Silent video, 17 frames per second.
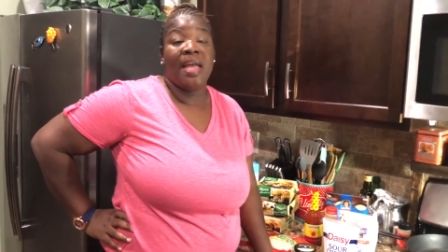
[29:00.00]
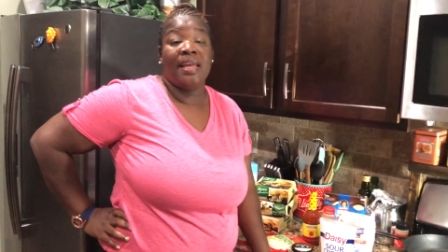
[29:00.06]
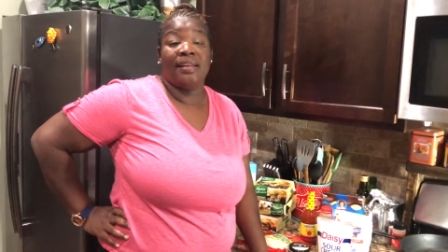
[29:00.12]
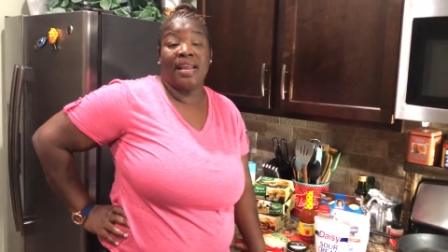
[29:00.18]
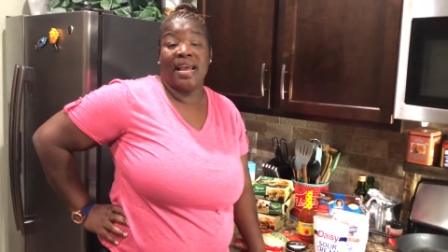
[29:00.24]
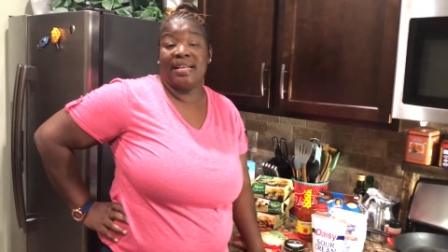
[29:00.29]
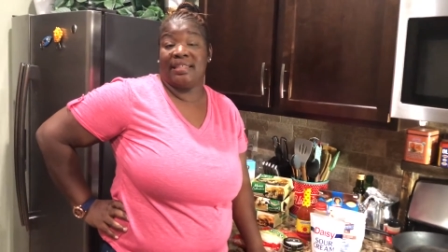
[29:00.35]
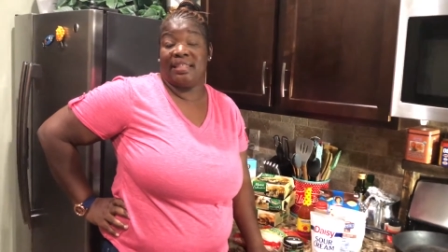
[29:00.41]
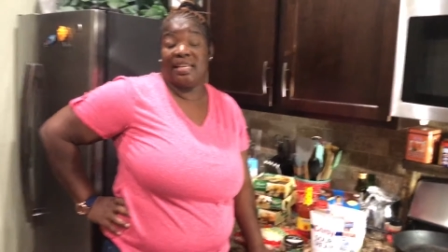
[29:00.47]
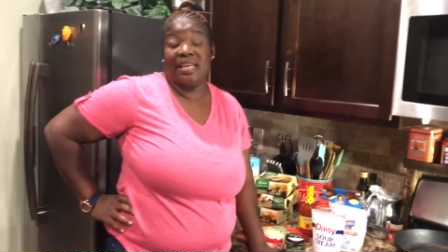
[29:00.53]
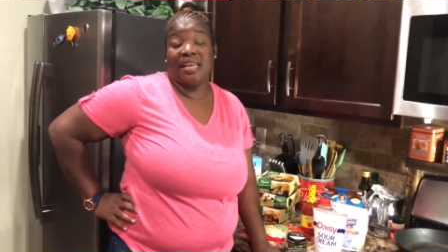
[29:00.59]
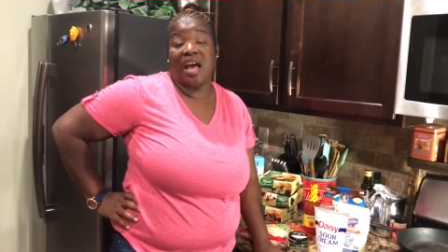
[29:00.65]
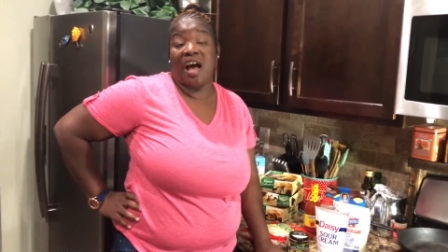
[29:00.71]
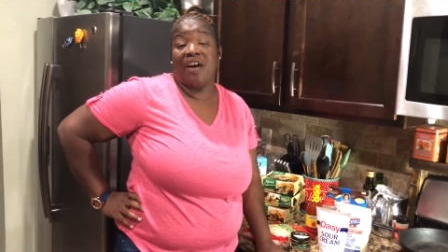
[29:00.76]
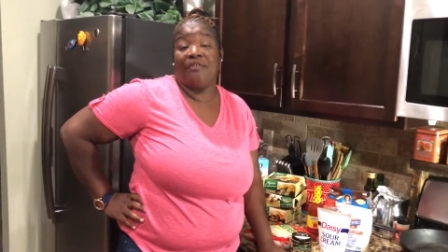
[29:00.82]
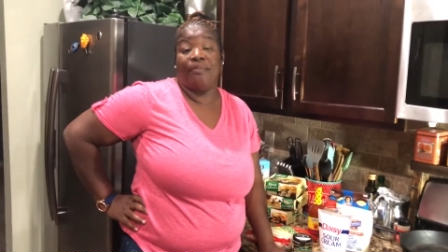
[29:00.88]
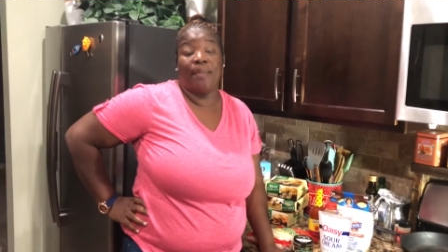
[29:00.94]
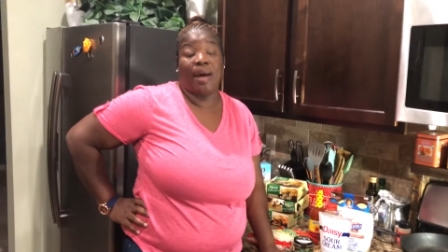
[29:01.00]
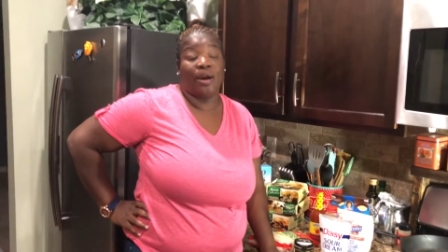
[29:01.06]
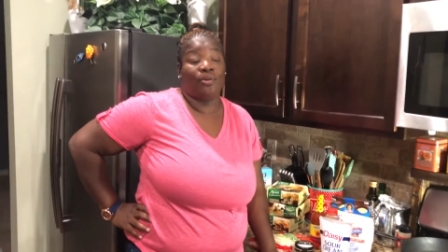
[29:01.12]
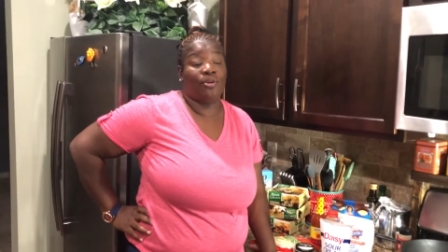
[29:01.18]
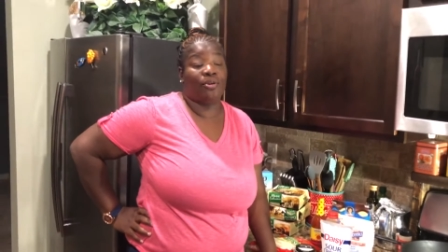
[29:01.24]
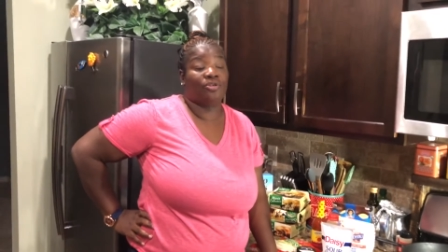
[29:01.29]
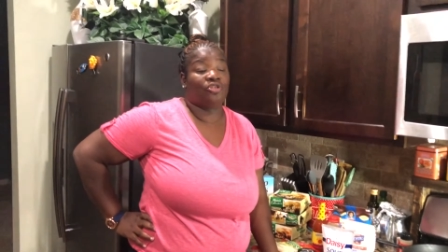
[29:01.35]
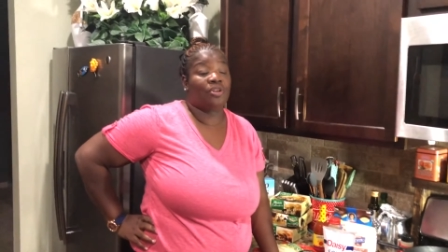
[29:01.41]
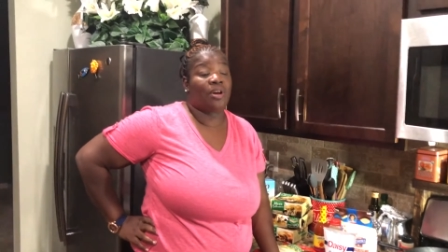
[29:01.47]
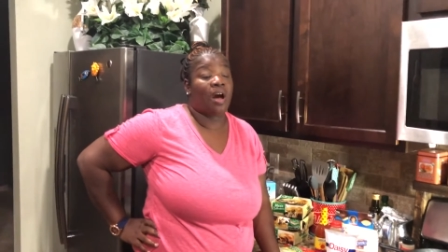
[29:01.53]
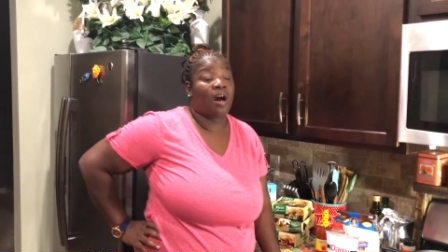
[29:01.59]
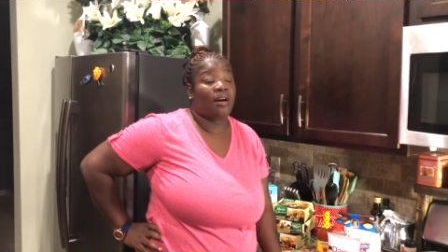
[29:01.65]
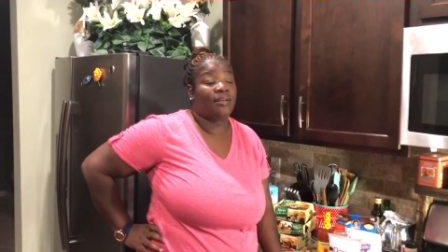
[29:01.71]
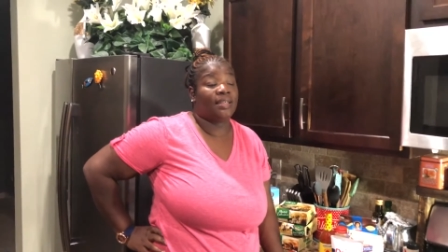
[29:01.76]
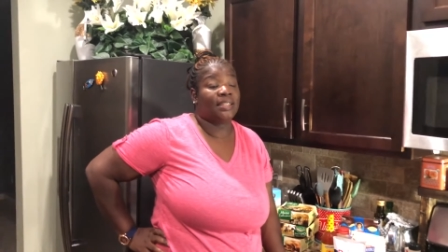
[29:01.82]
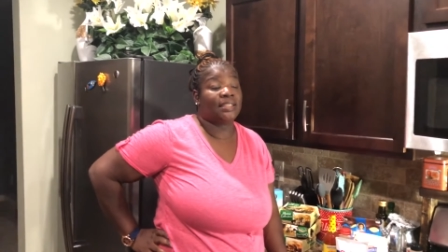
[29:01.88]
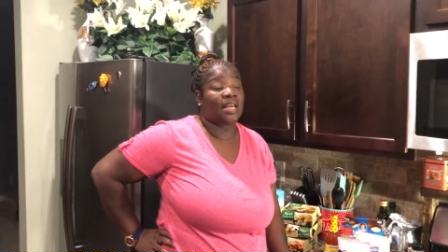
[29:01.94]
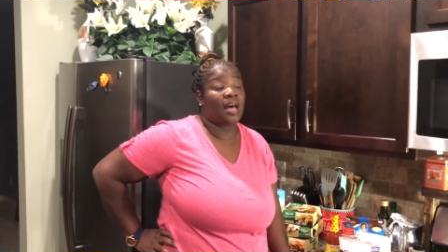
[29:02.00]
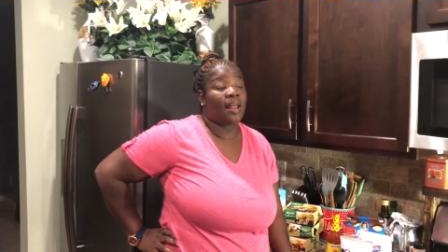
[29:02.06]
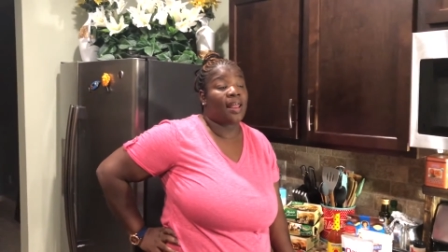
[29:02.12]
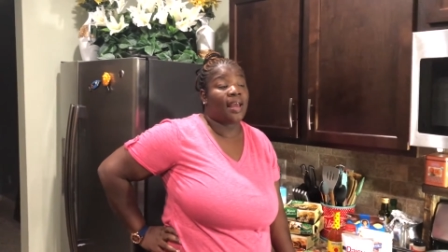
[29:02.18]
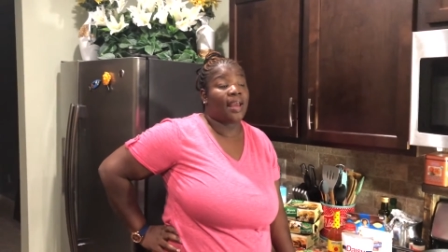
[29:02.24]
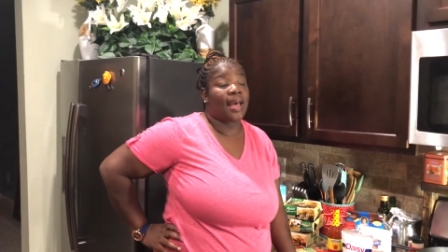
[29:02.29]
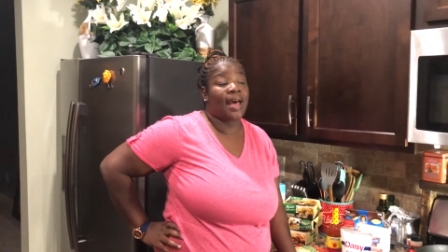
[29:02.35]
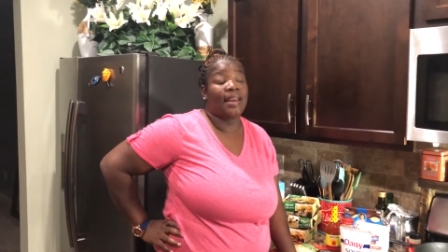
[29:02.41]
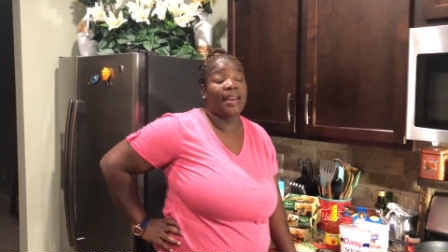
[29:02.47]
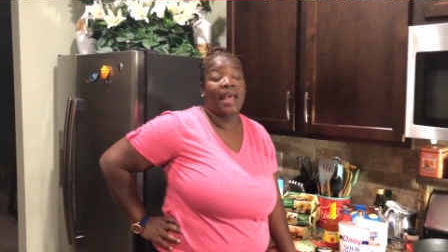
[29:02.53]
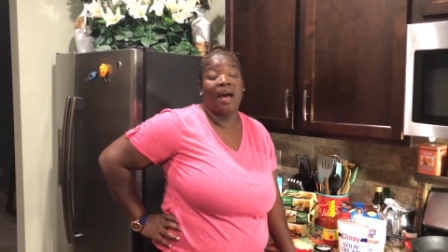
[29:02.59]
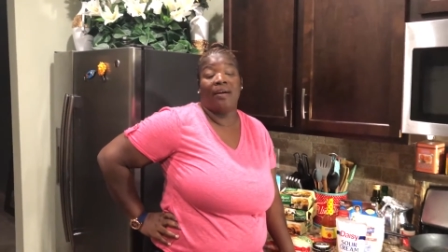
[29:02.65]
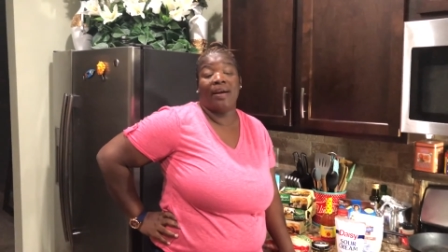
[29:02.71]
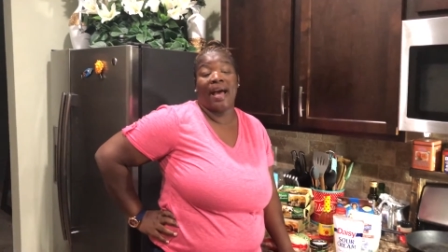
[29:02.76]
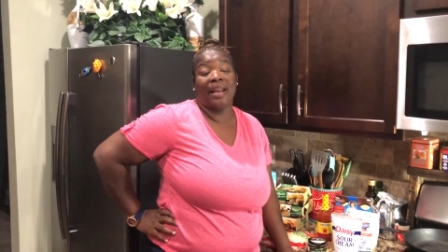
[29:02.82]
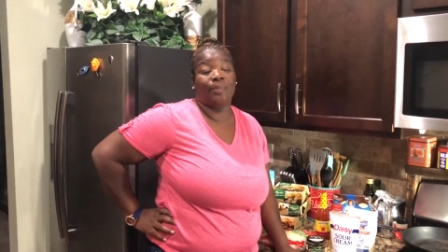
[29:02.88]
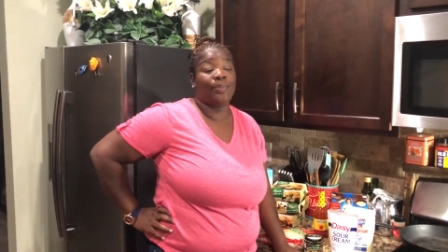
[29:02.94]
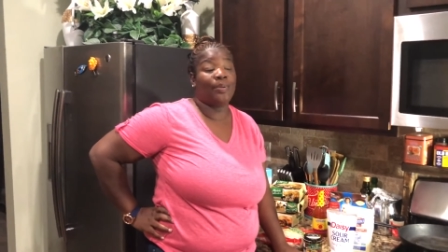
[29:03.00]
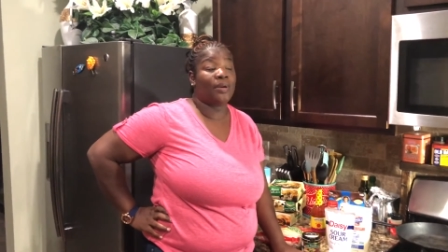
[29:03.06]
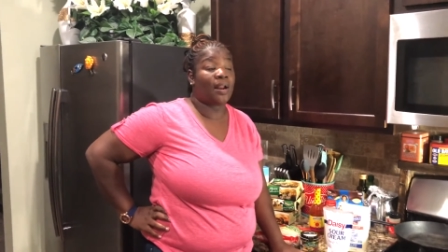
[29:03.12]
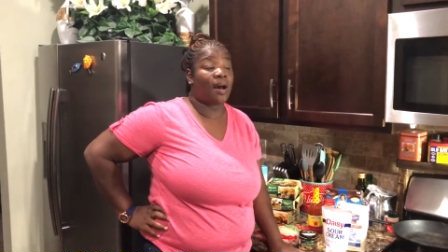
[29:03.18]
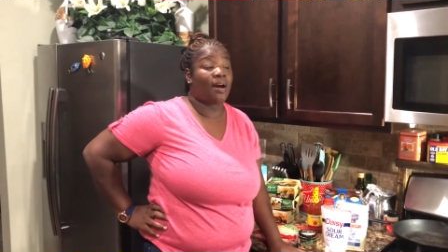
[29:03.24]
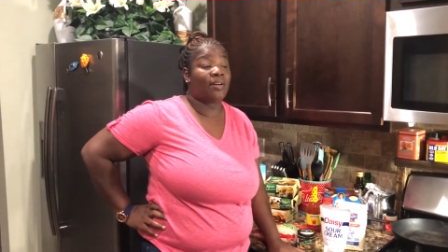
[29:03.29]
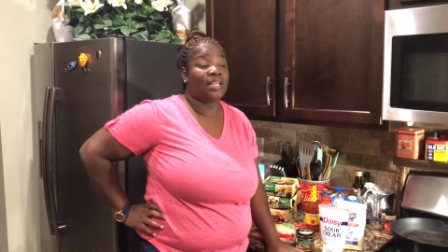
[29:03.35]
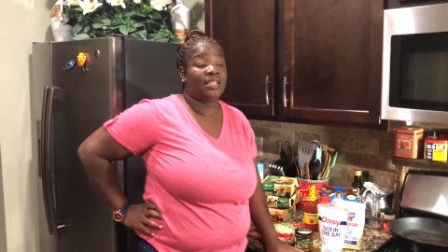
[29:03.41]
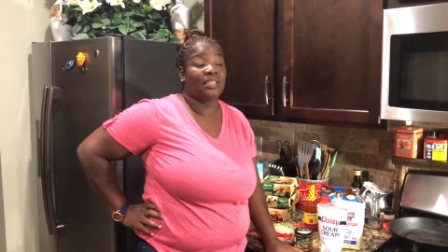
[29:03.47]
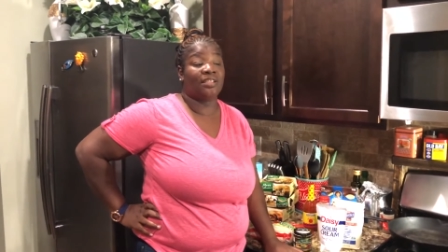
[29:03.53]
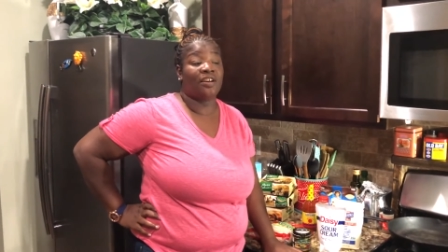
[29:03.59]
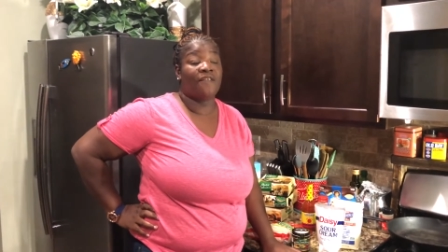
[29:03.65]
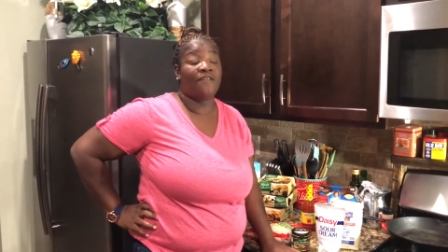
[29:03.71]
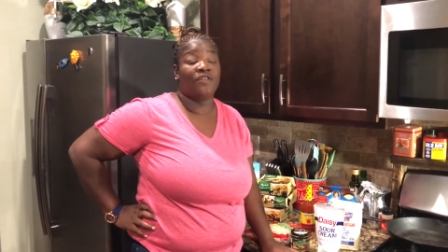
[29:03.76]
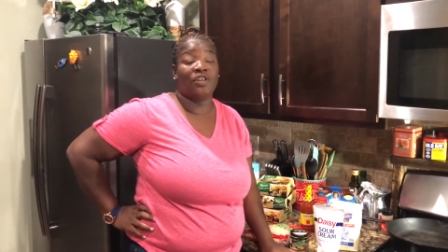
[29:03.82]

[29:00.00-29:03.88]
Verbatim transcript: that's it, y'all, for my grocery haul. That's all I got. Now I gotta put all this stuff